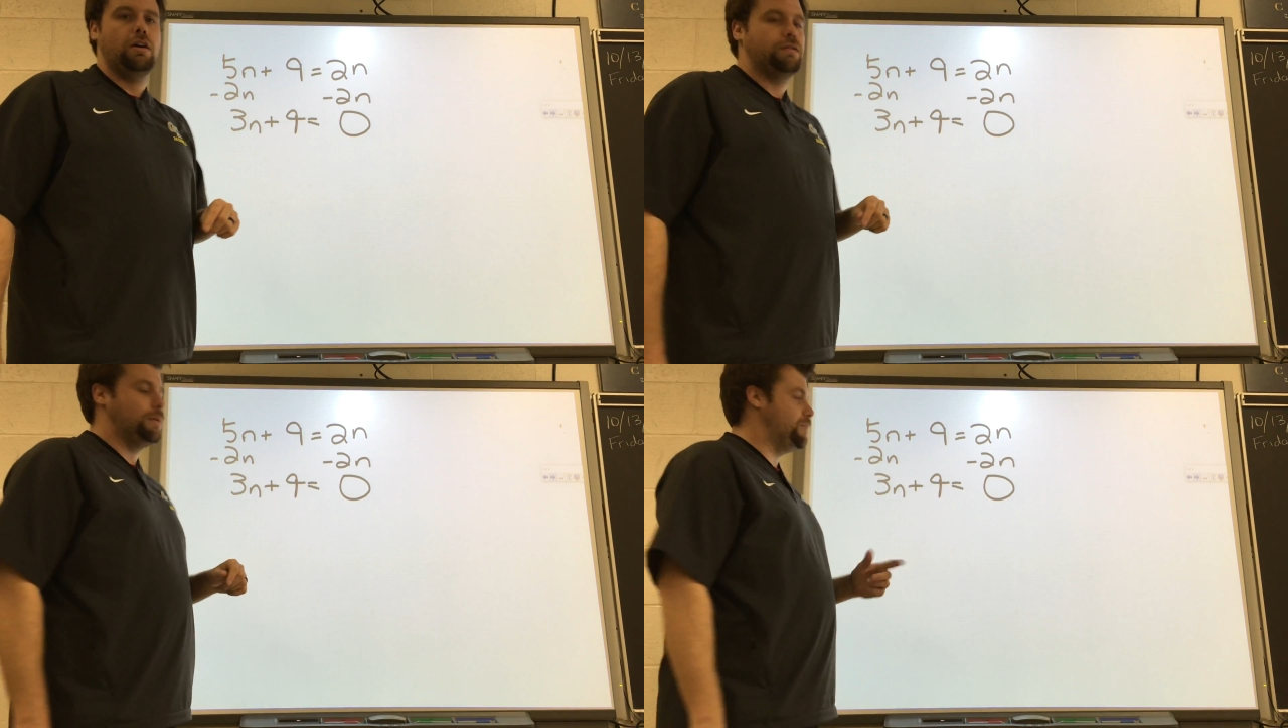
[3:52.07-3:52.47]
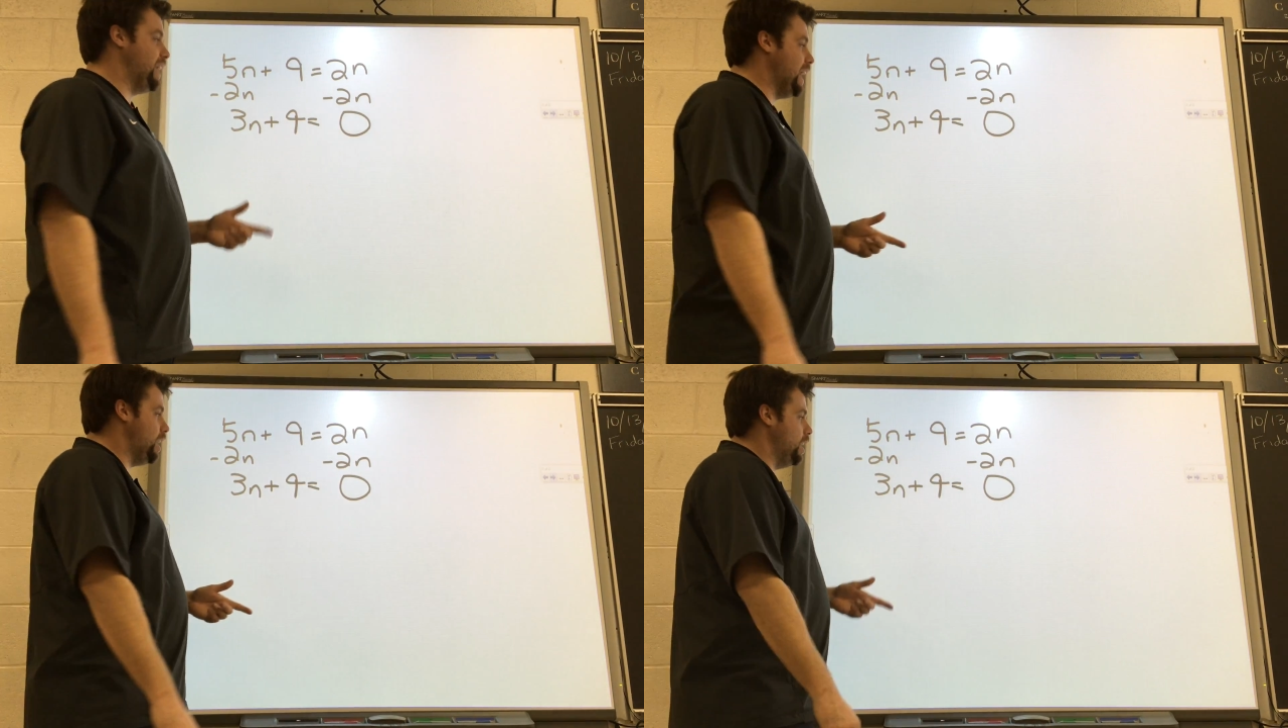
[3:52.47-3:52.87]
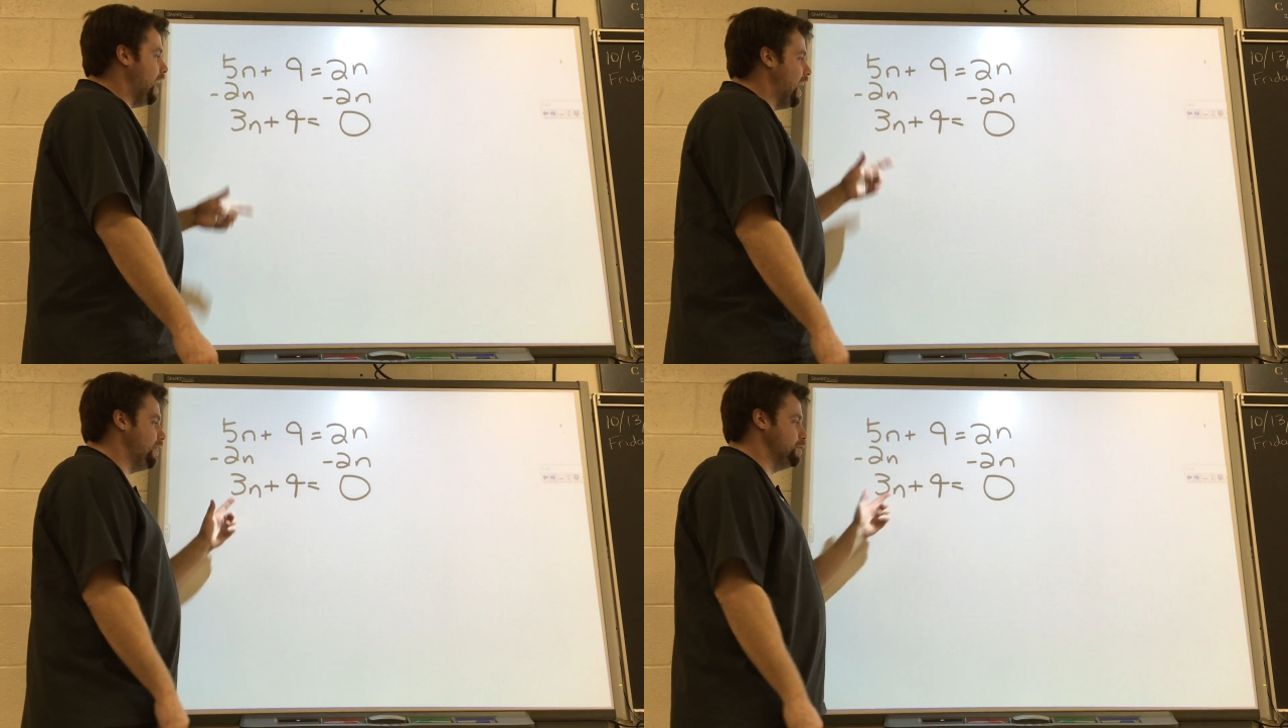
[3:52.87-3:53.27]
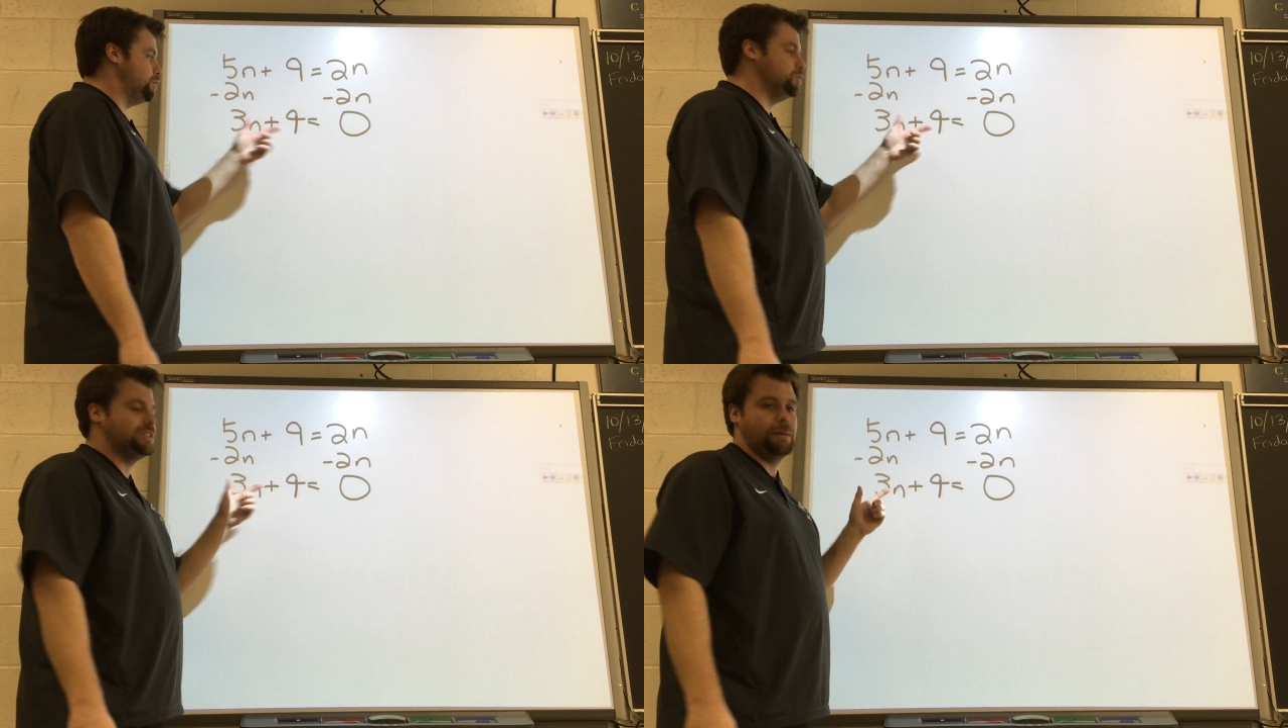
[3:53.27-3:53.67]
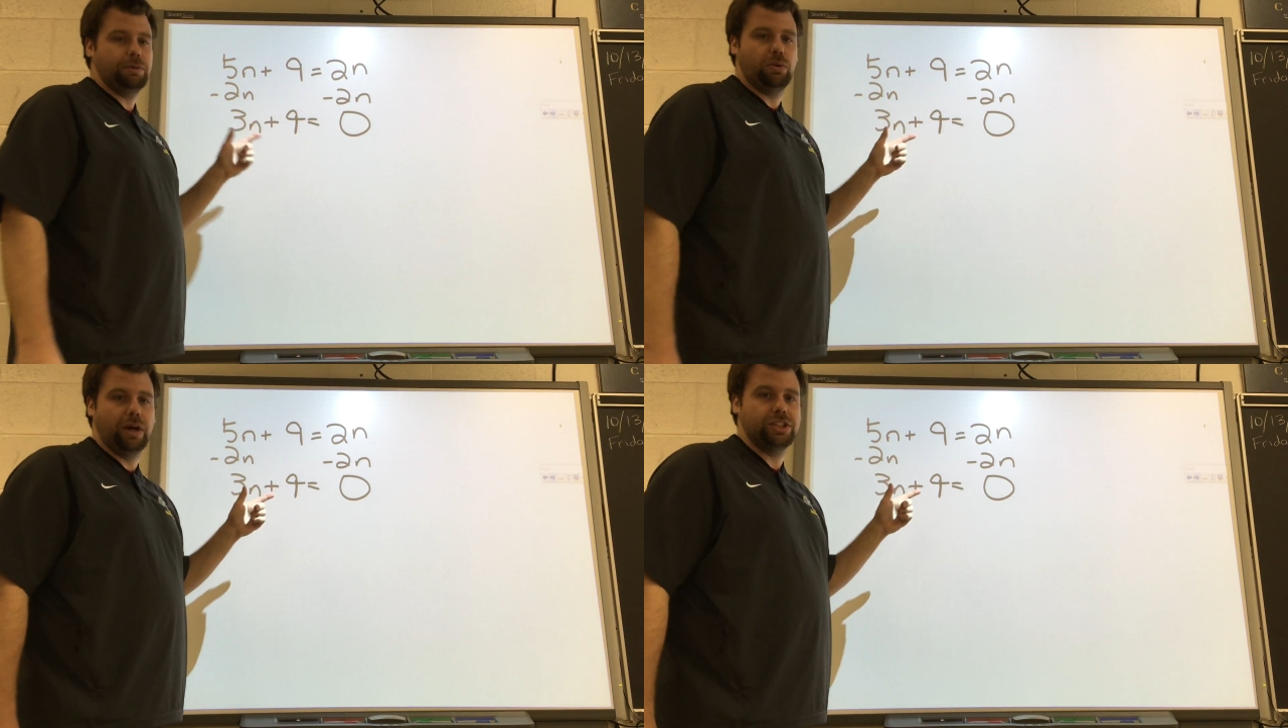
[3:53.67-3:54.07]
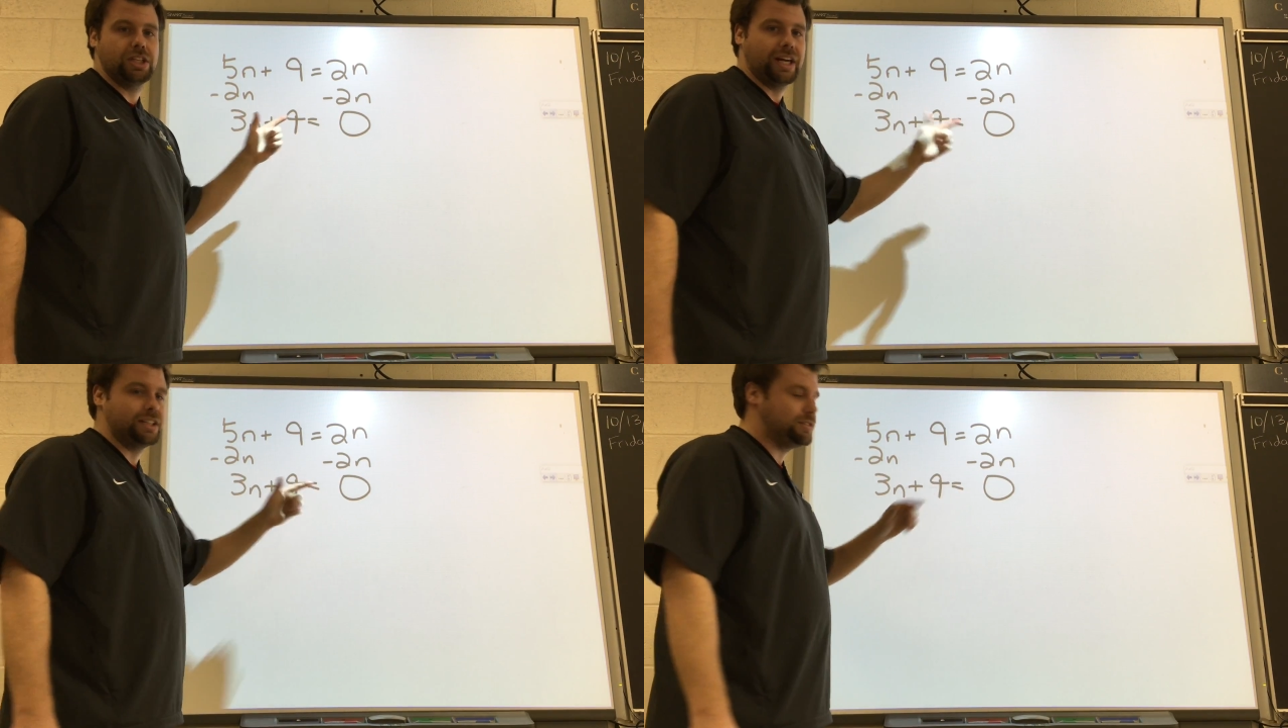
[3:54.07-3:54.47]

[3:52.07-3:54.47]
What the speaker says: From there, I have a two-step equation I can